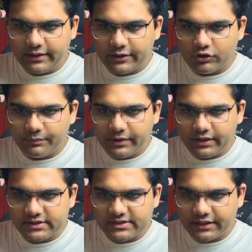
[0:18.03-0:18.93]
it and drop
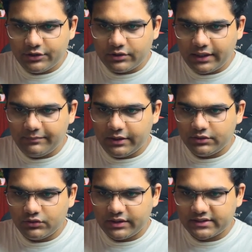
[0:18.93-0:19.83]
it inside your
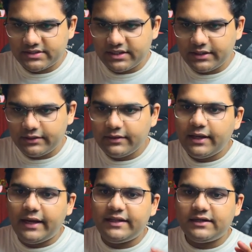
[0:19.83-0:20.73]
timeline. You can extend it
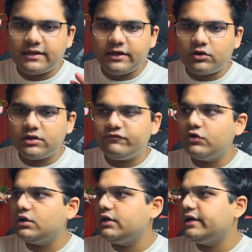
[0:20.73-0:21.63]
and then click on the
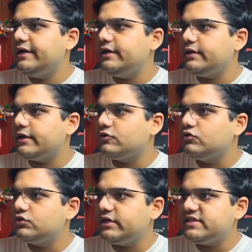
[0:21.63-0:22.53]
four color gradient and
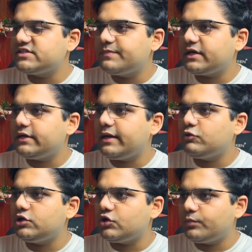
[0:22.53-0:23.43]
go to the inspector
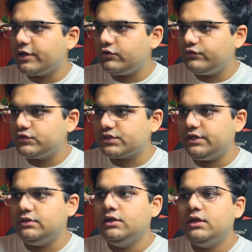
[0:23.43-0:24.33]
tab on the top right of your
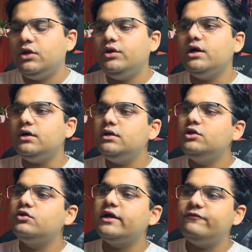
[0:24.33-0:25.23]
screen. Now here
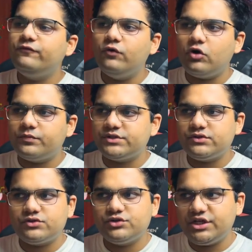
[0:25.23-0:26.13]
you'll get four
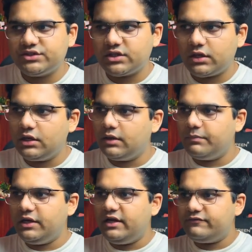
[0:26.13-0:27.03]
options to change the color:
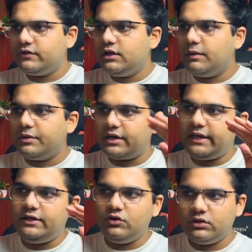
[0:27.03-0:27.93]
upper left, upper
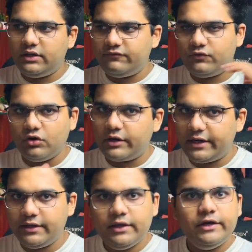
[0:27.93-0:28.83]
right, lower left, lower
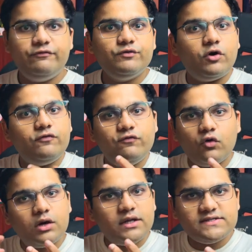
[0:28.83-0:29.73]
right. If you want
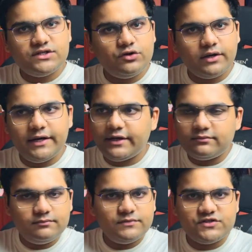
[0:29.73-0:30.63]
four colors in your
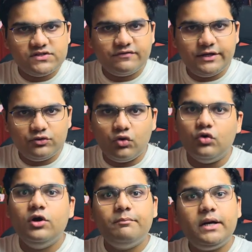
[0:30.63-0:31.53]
gradient, this is the way to
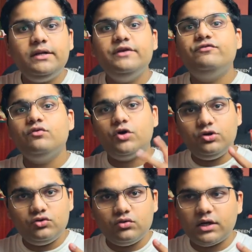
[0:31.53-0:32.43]
go. But if you
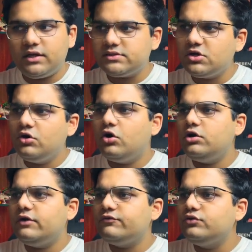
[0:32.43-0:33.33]
want two colors,
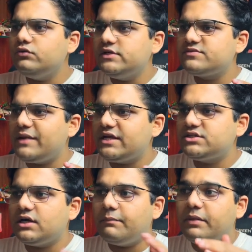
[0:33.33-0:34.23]
all you have to do is
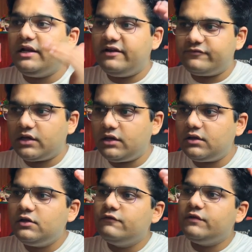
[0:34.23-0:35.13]
match the upper left
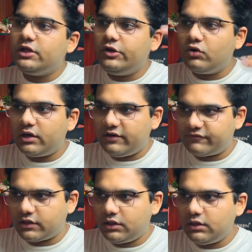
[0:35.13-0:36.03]
color with the lower
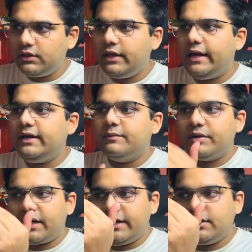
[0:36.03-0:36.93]
left color and
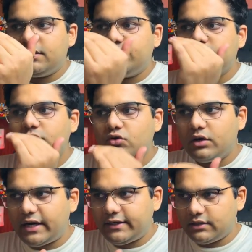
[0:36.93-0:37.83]
upper right color with the
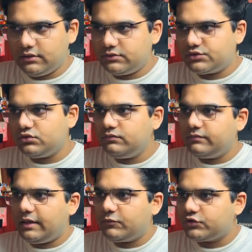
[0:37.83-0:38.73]
lower right color. So
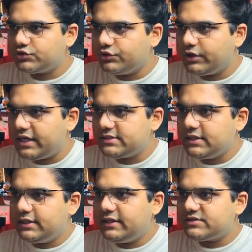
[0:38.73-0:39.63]
I'm going to show you
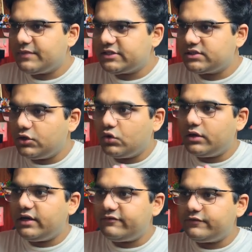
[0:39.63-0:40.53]
guys. Let's match the
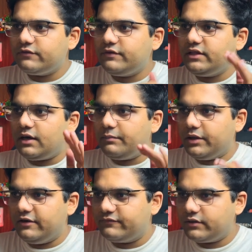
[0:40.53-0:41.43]
lower left with the
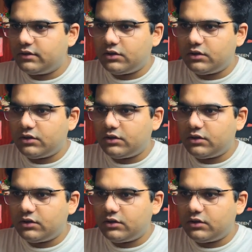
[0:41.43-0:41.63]
upper left.